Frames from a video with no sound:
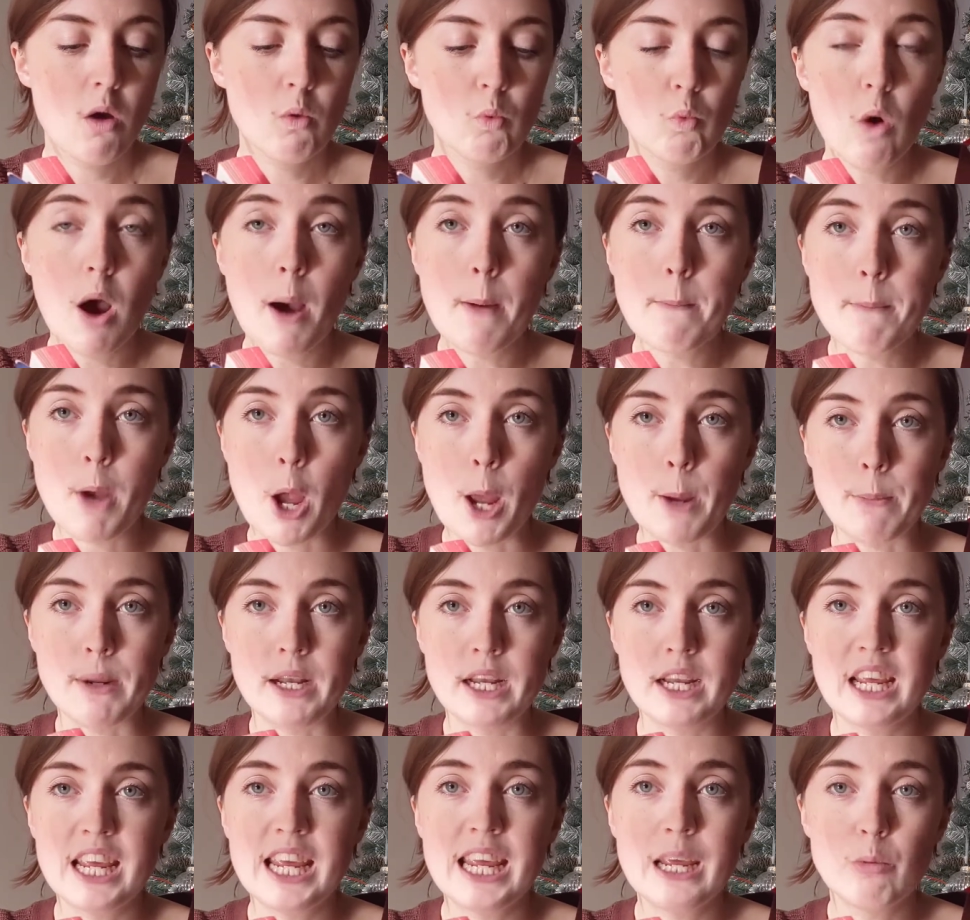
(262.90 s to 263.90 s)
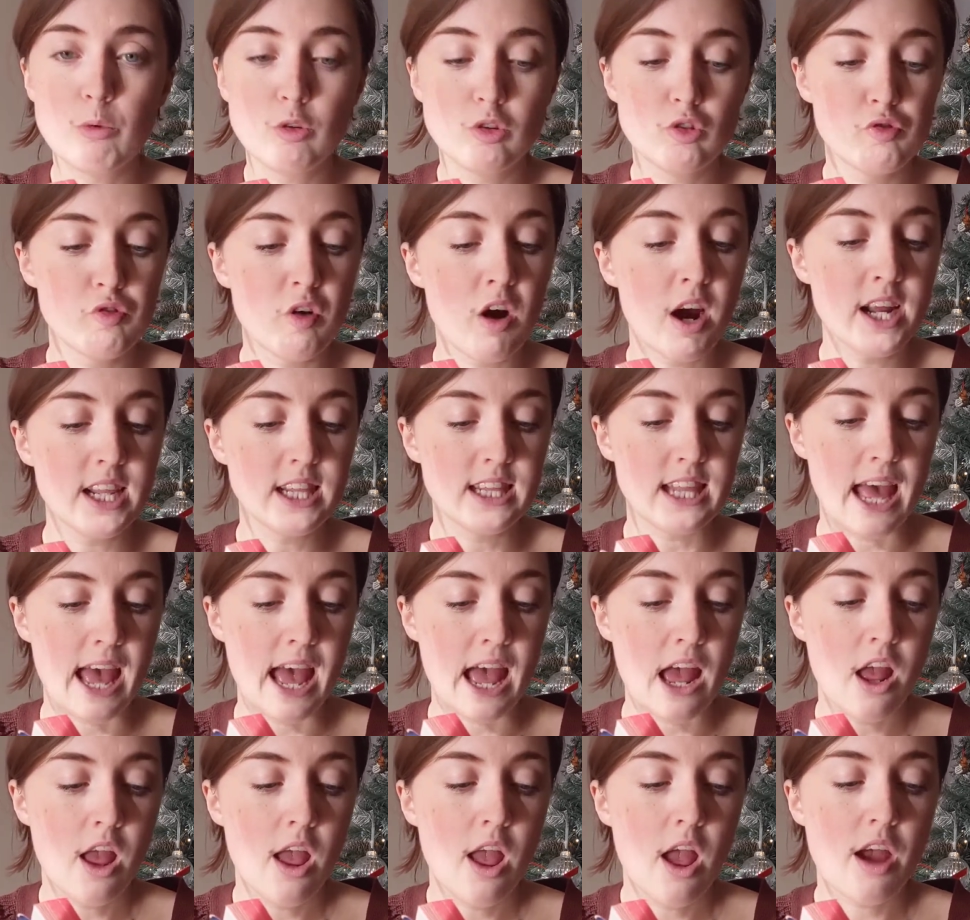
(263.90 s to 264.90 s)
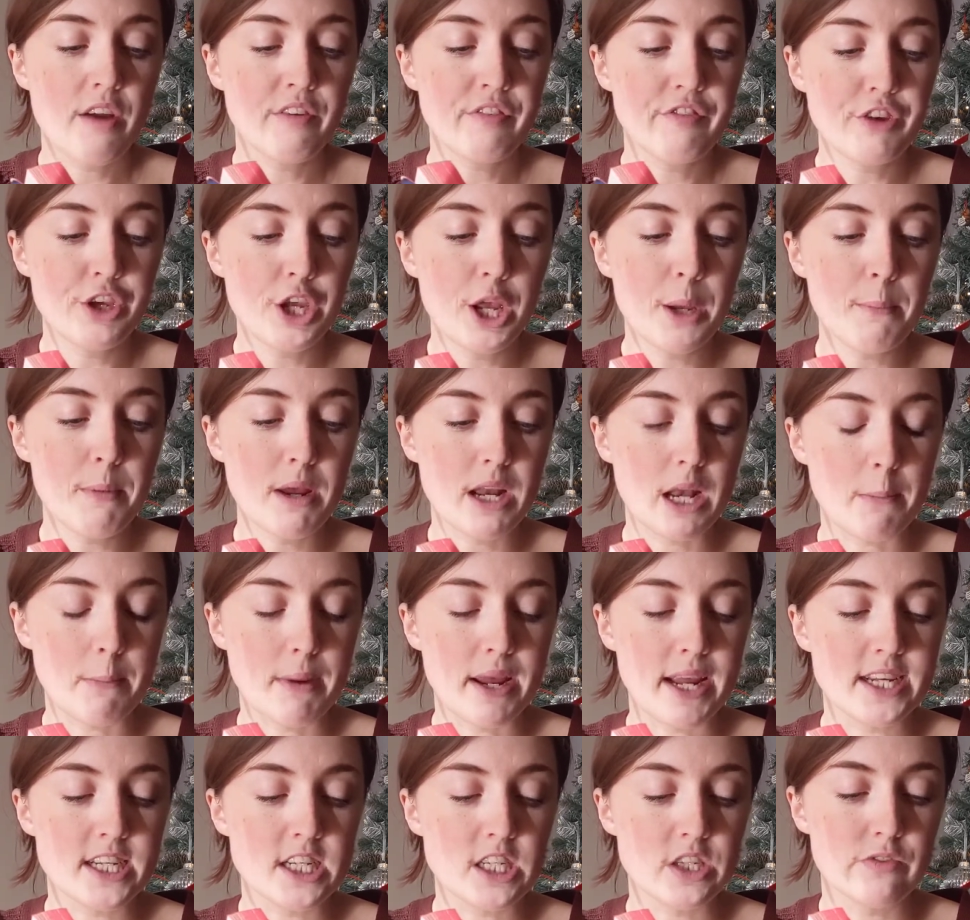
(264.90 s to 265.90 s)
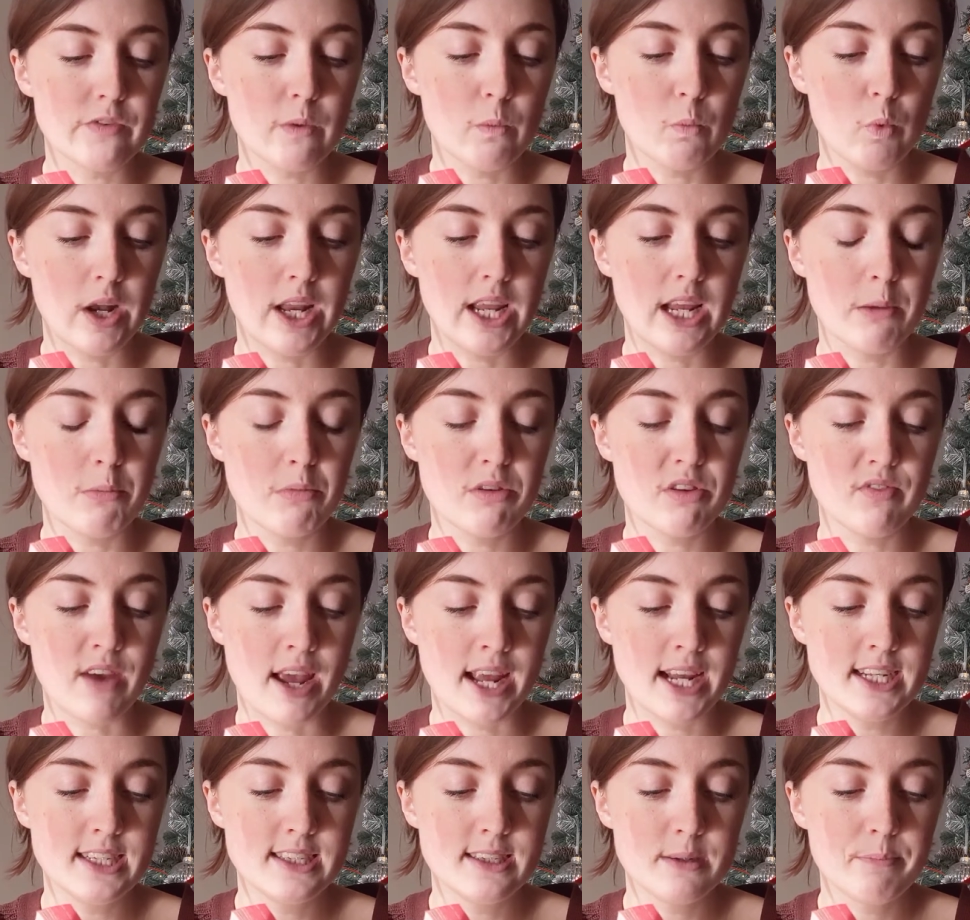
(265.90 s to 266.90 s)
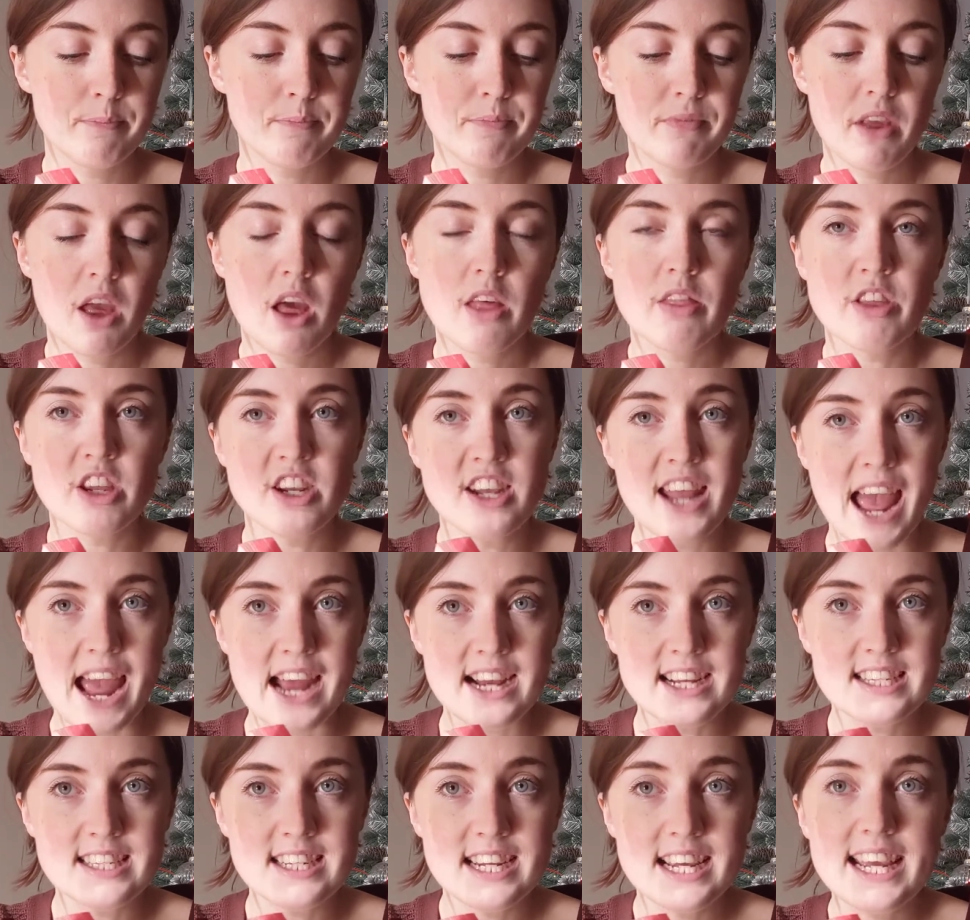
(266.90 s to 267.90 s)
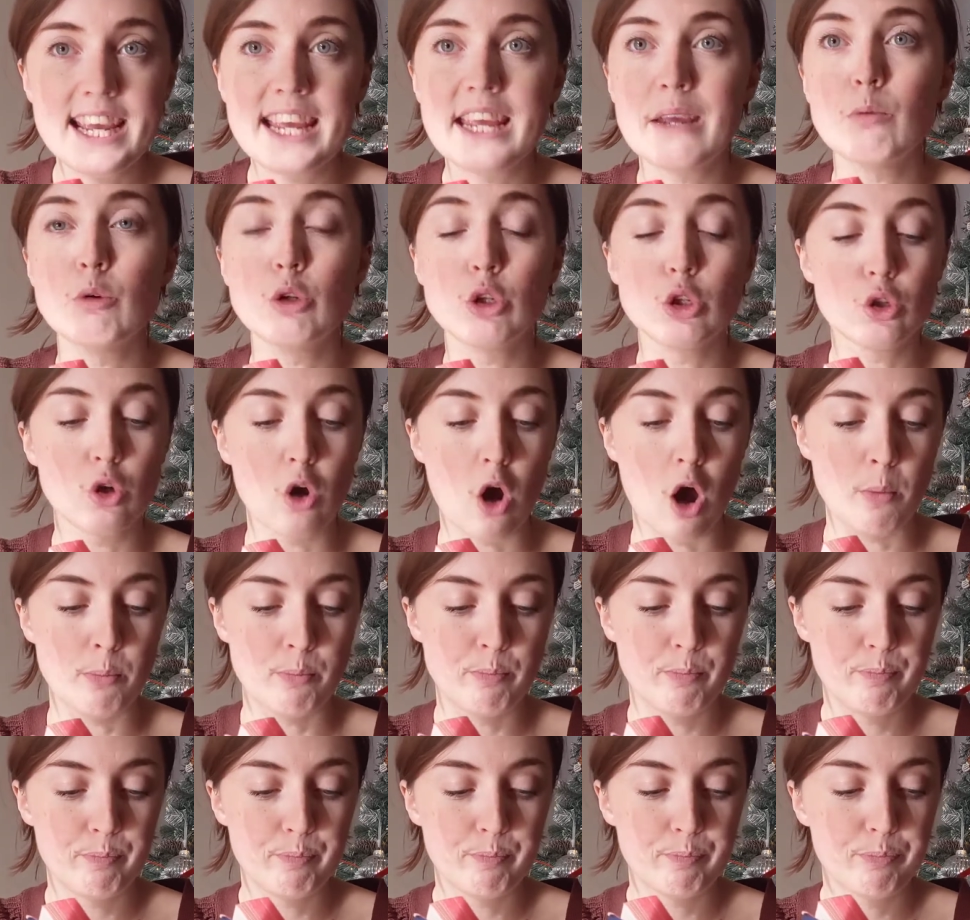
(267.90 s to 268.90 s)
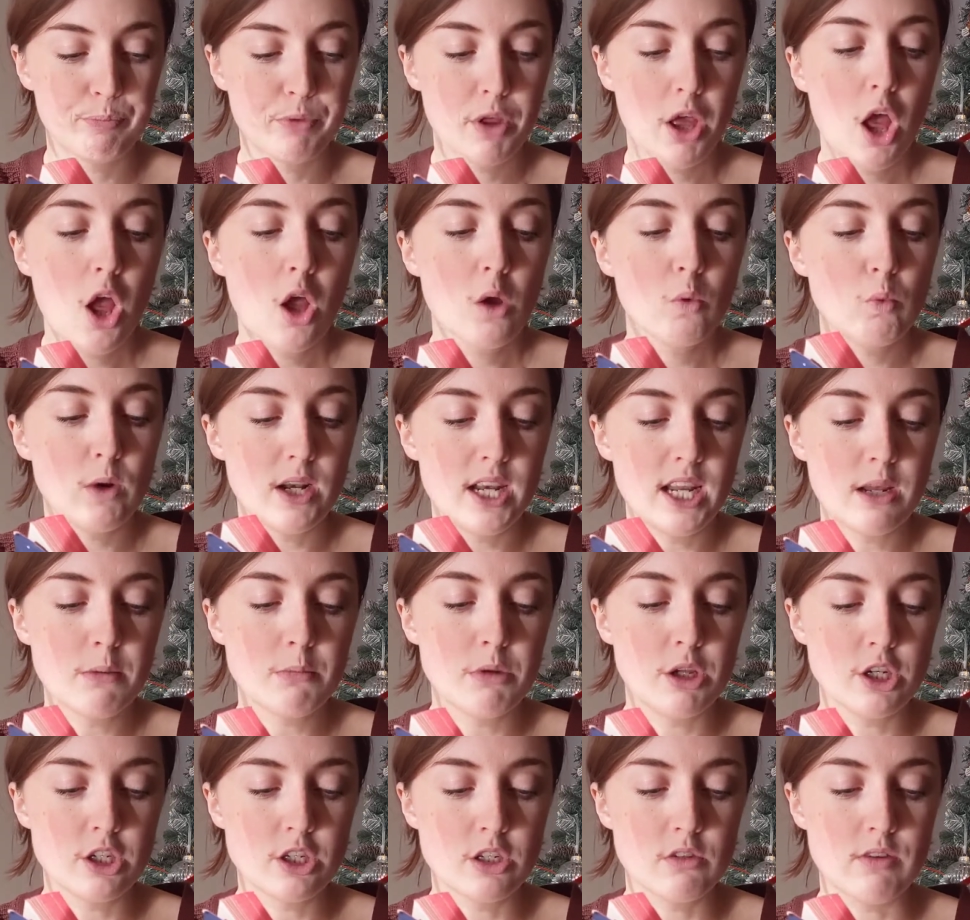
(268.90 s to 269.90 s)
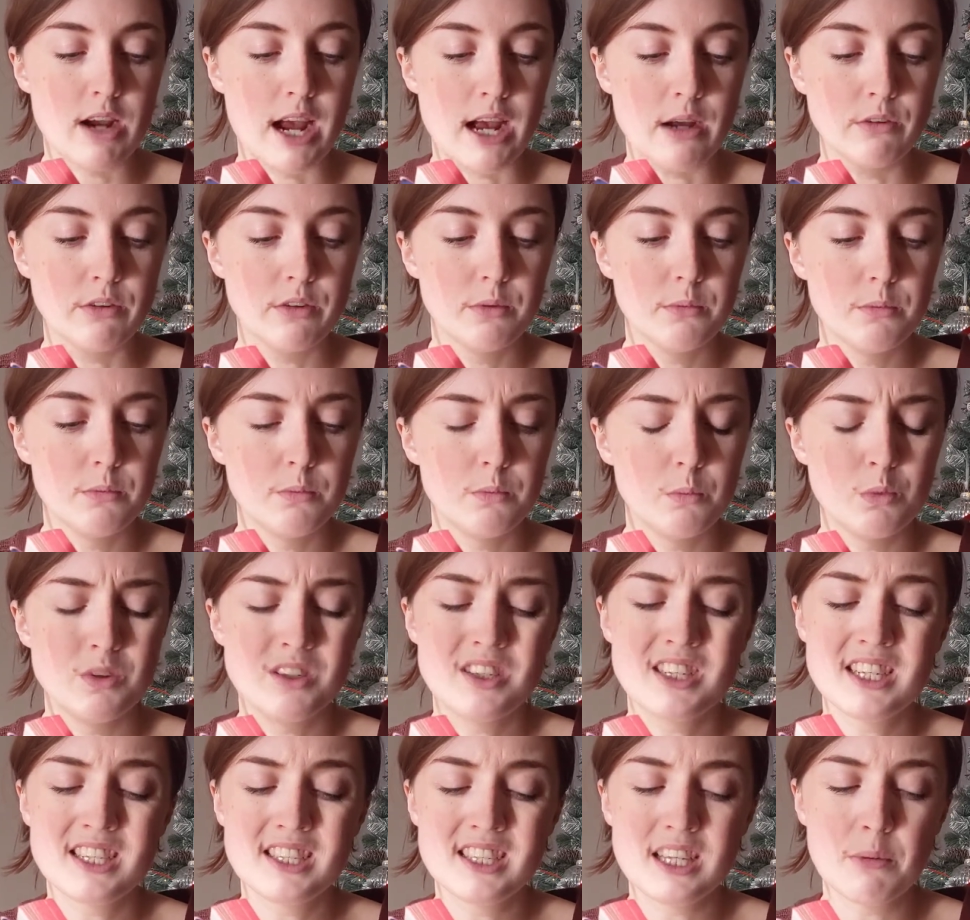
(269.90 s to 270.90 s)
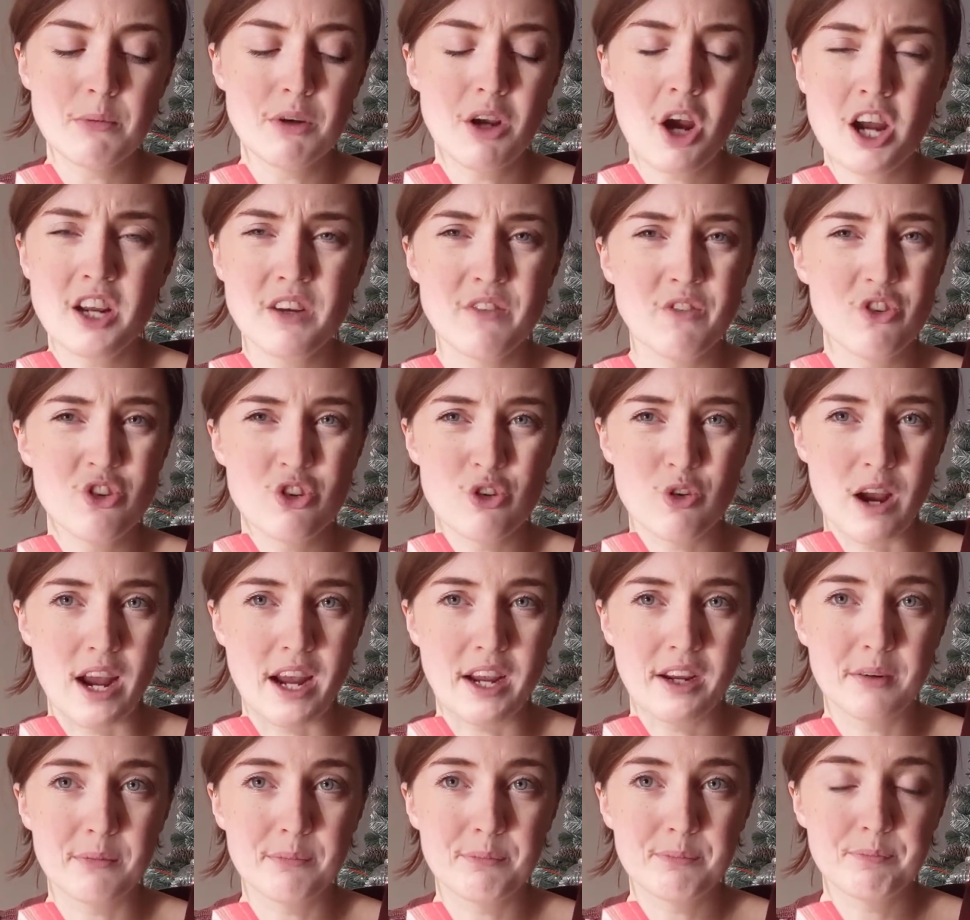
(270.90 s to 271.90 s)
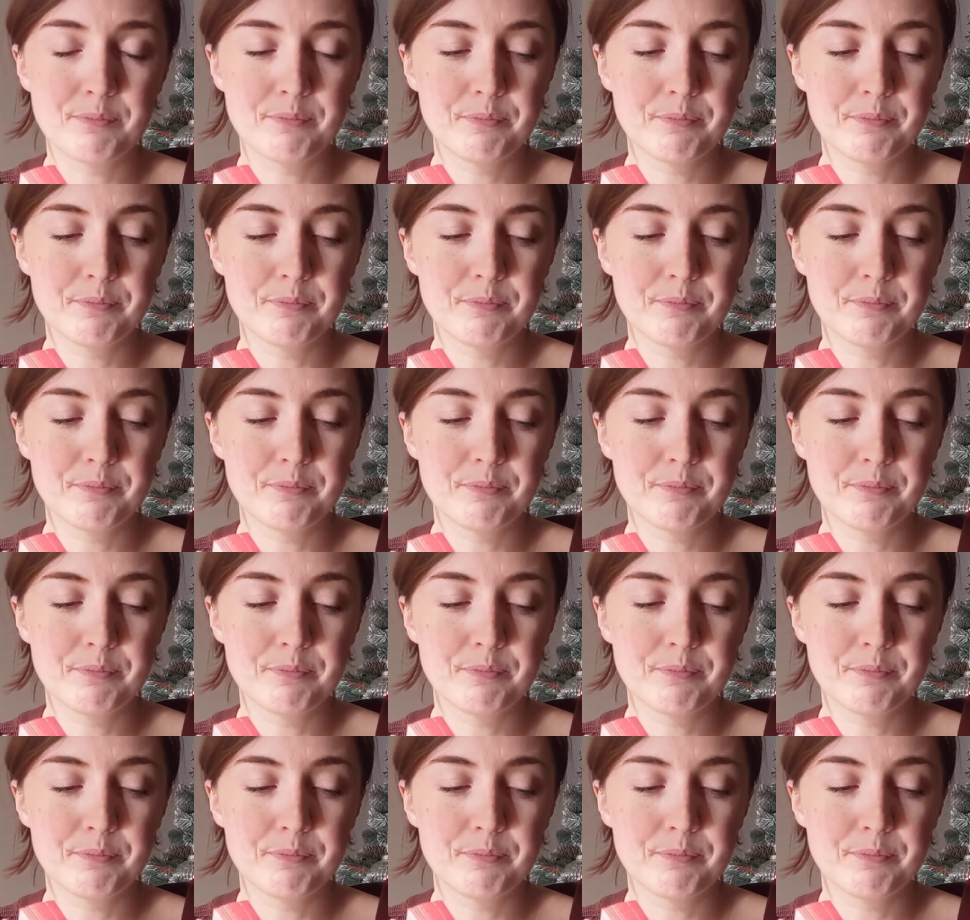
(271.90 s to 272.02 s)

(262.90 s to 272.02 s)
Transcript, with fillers: One moment he was right there, a few millimetres from William's face. The next, he was gone. William looked around. Was this some kind of trick?